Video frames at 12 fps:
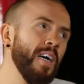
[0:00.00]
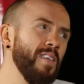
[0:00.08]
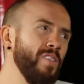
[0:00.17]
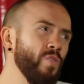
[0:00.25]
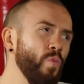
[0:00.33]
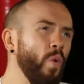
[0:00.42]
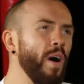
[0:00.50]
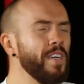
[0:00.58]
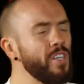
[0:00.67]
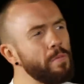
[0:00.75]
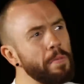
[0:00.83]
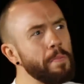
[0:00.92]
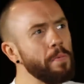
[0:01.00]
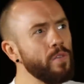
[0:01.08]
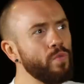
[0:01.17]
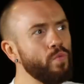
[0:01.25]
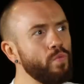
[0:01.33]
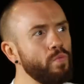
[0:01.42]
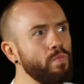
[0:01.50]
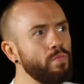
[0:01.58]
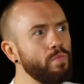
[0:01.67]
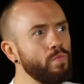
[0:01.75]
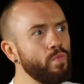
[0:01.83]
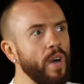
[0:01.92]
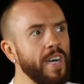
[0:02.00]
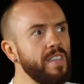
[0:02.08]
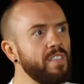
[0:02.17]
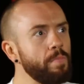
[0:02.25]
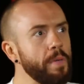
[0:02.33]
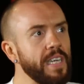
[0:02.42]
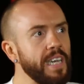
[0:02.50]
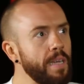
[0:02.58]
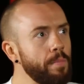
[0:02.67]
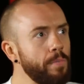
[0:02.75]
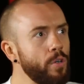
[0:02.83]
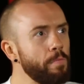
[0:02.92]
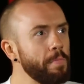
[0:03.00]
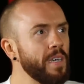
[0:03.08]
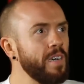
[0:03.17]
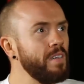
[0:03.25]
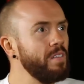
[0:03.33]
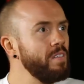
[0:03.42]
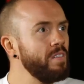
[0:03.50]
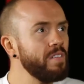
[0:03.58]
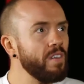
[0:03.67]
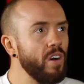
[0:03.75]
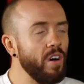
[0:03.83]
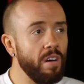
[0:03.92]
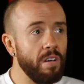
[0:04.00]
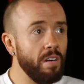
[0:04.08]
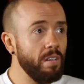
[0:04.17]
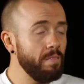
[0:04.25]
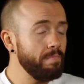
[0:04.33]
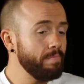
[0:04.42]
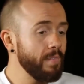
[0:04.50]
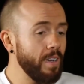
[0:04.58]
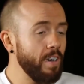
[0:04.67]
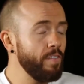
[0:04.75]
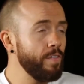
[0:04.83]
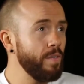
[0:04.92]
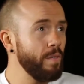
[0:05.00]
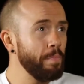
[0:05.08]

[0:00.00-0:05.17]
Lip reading: And why should people's rights be in limbo because of